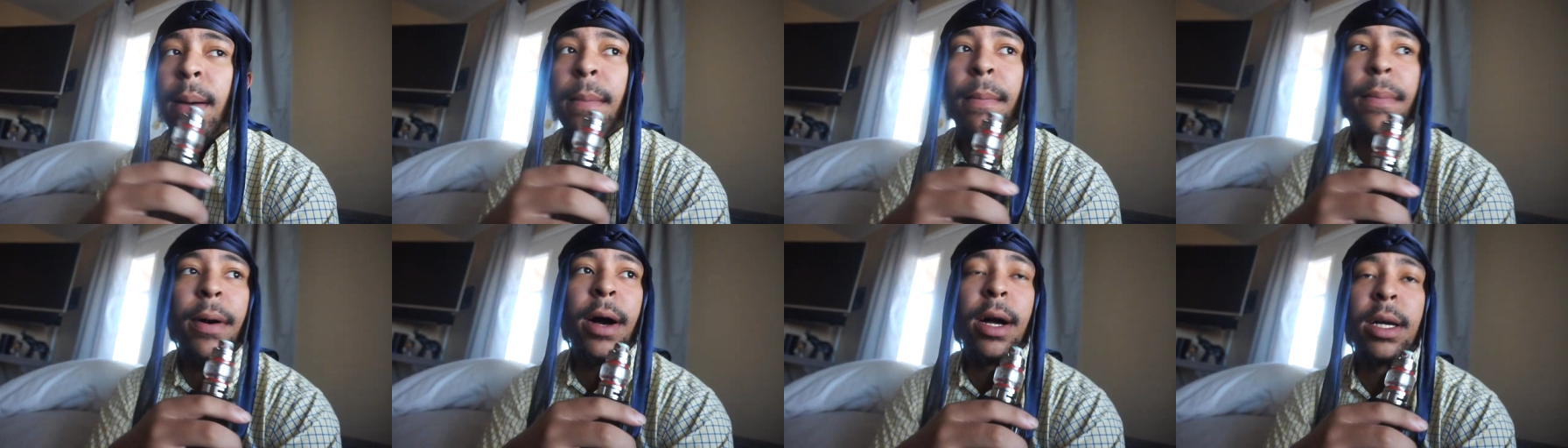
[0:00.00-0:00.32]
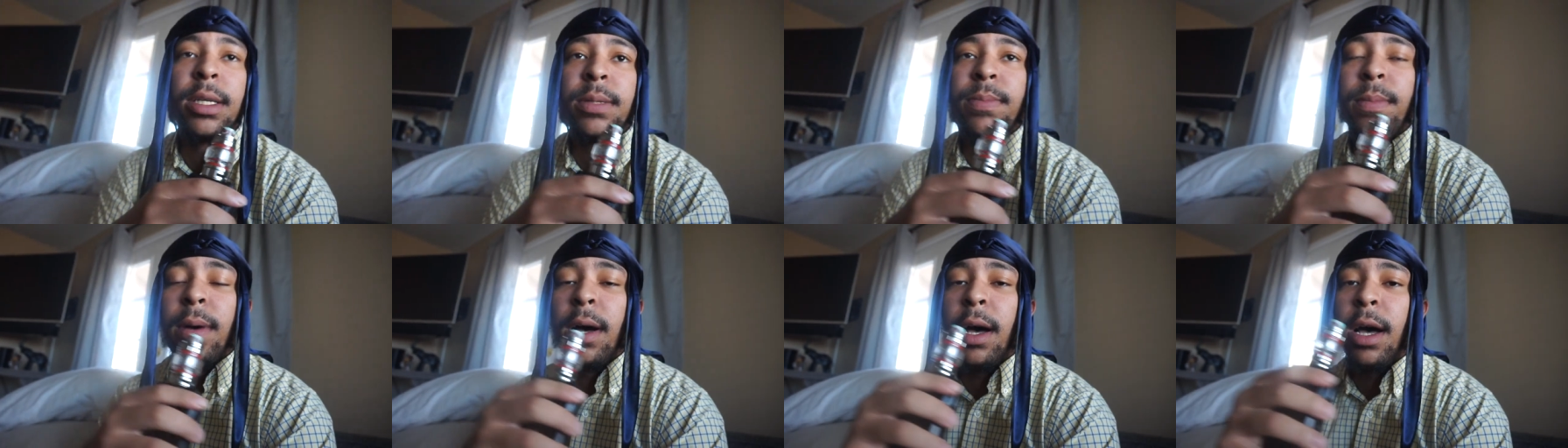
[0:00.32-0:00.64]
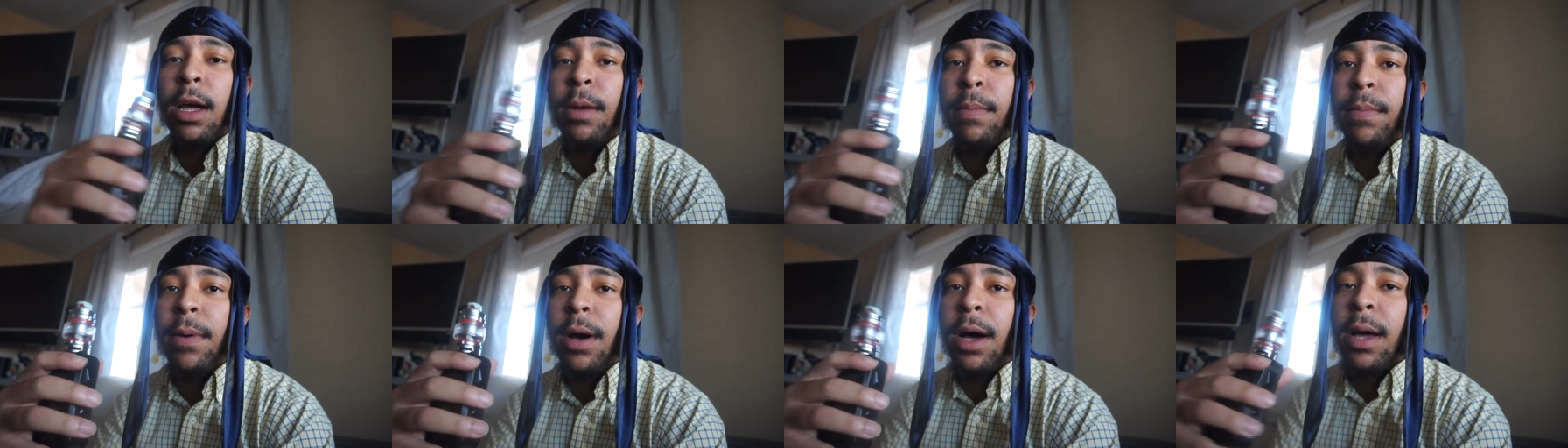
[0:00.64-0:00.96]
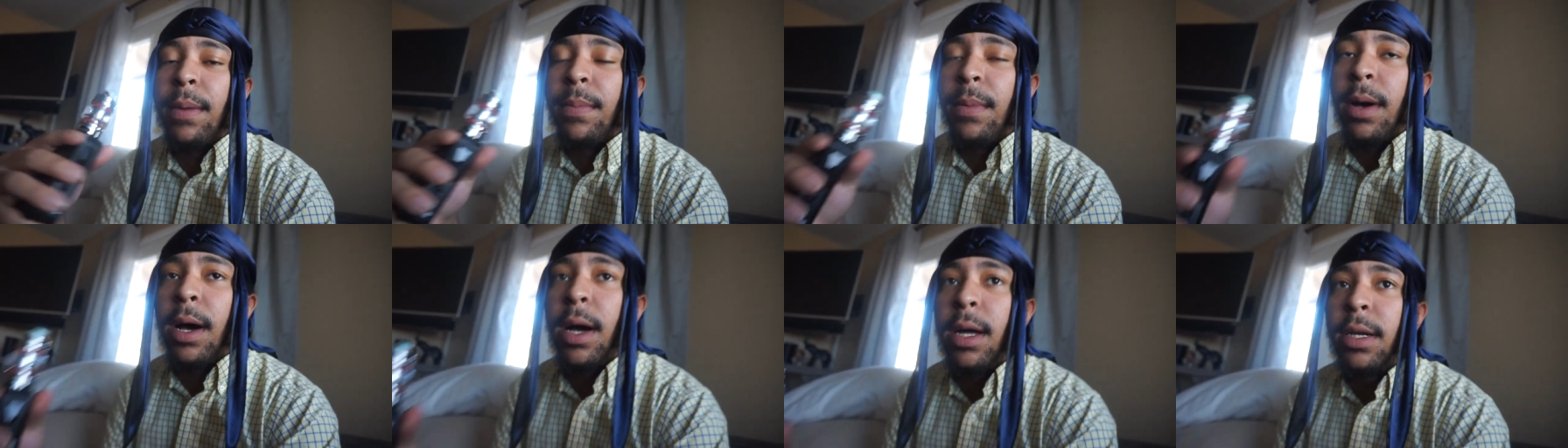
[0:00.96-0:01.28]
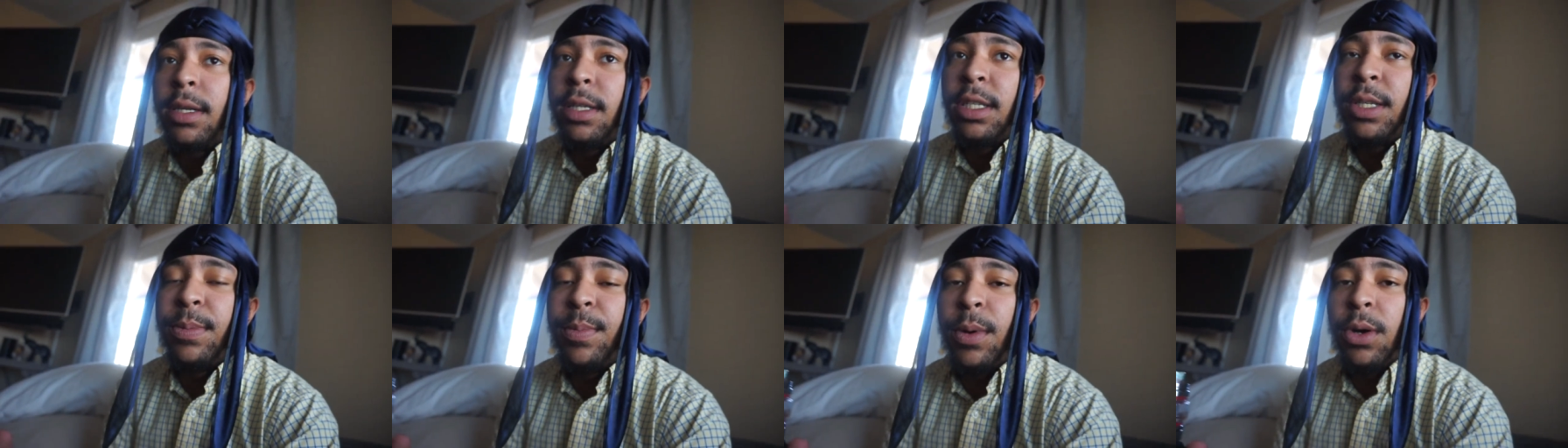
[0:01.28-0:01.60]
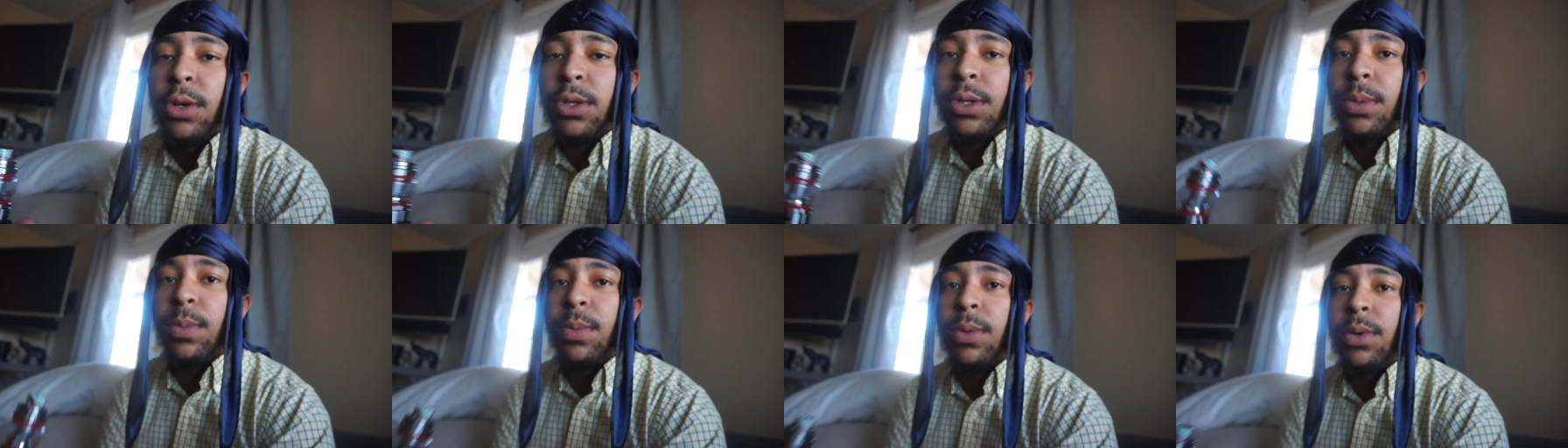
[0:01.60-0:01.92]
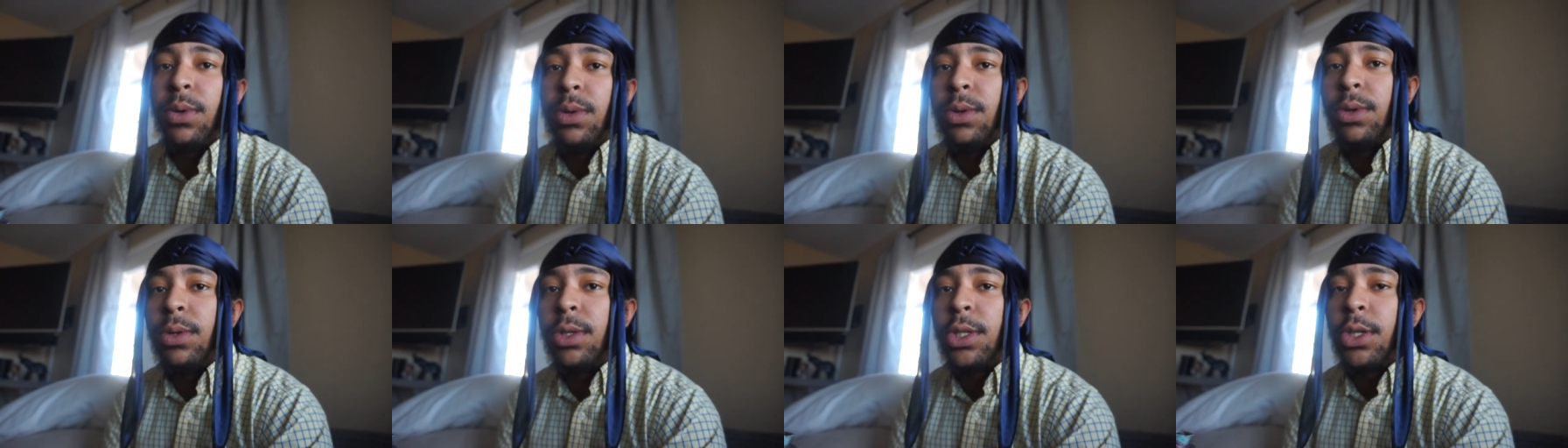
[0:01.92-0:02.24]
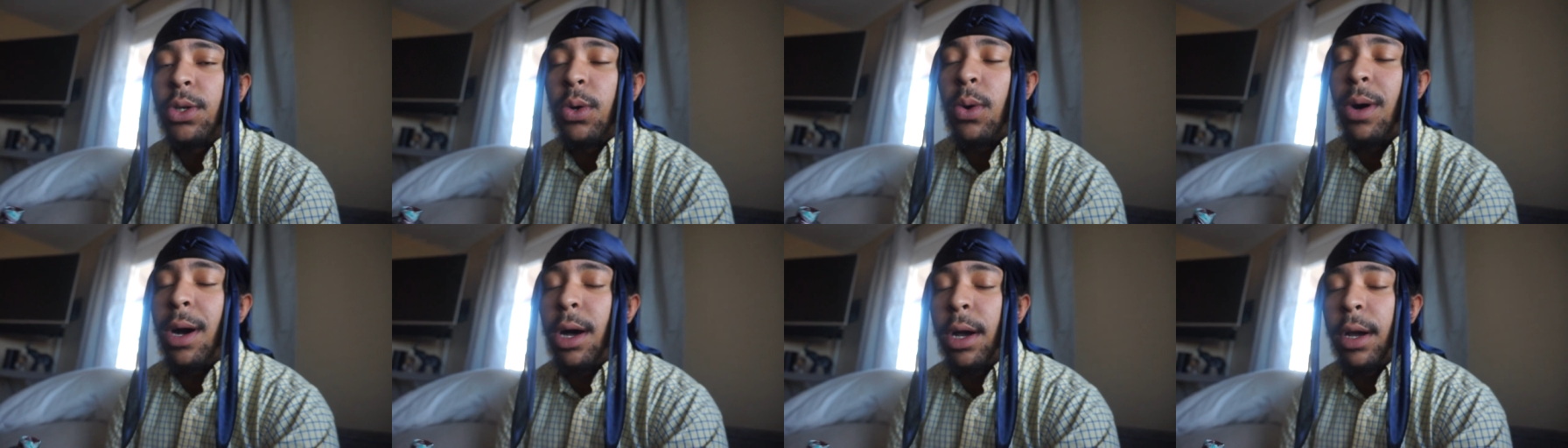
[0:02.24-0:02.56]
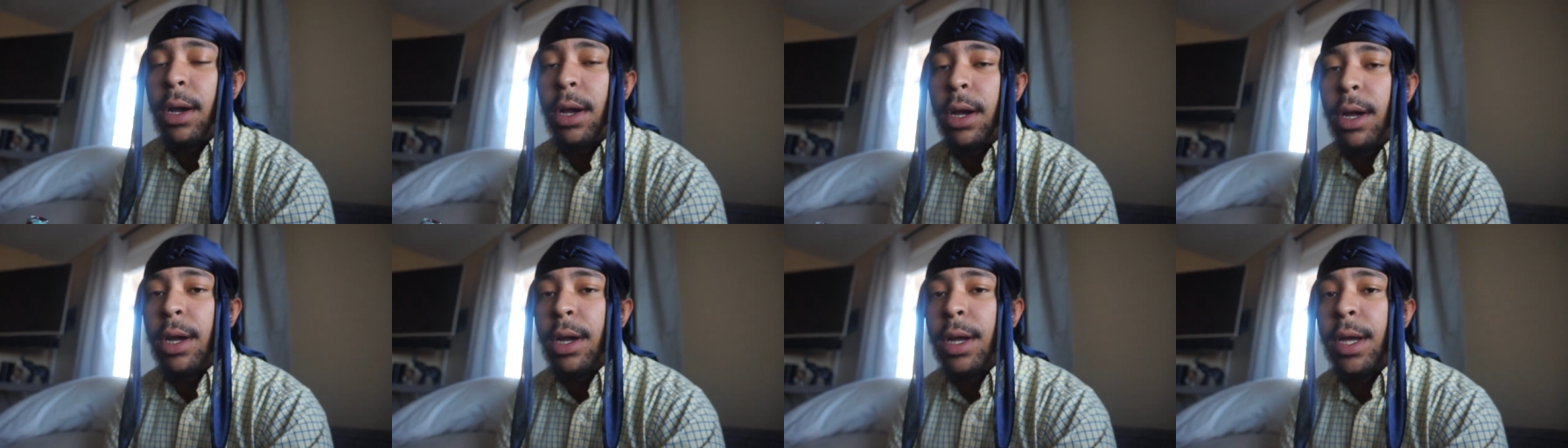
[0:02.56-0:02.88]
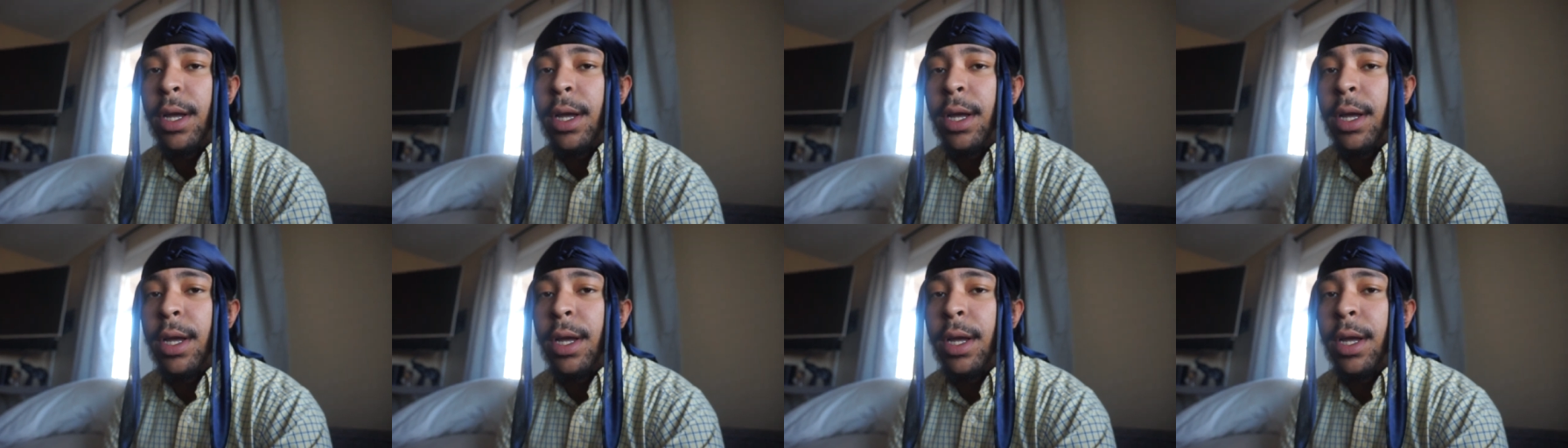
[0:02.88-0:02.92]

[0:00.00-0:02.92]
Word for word: Box mod, pod mod, disposable, squonker.